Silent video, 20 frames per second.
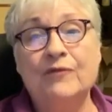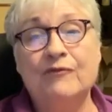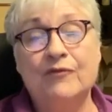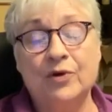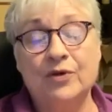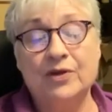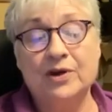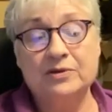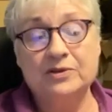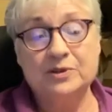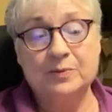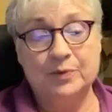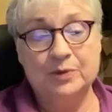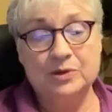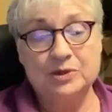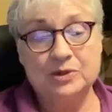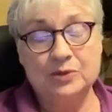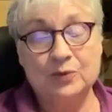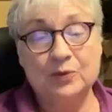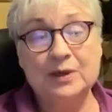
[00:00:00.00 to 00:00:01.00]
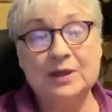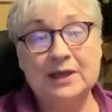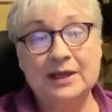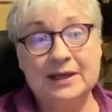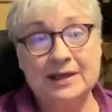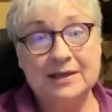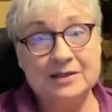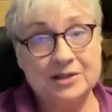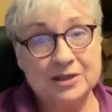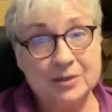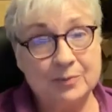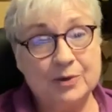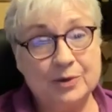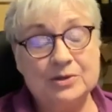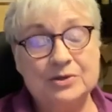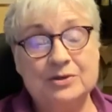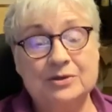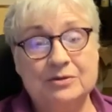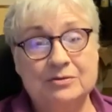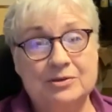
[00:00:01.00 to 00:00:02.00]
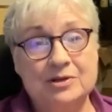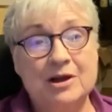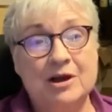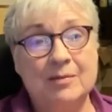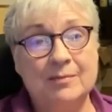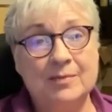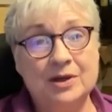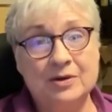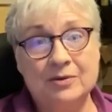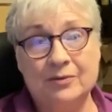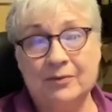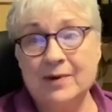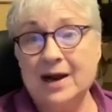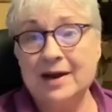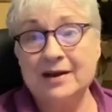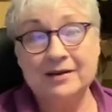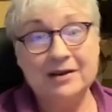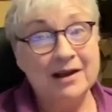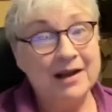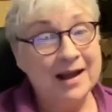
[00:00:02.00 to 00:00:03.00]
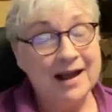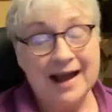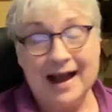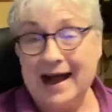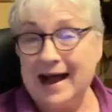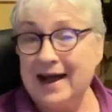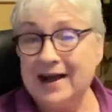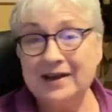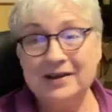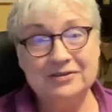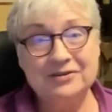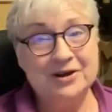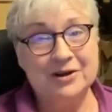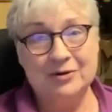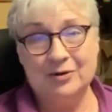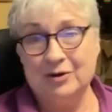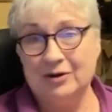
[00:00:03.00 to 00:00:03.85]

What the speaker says: for those books really is the person who taught me to write. I had no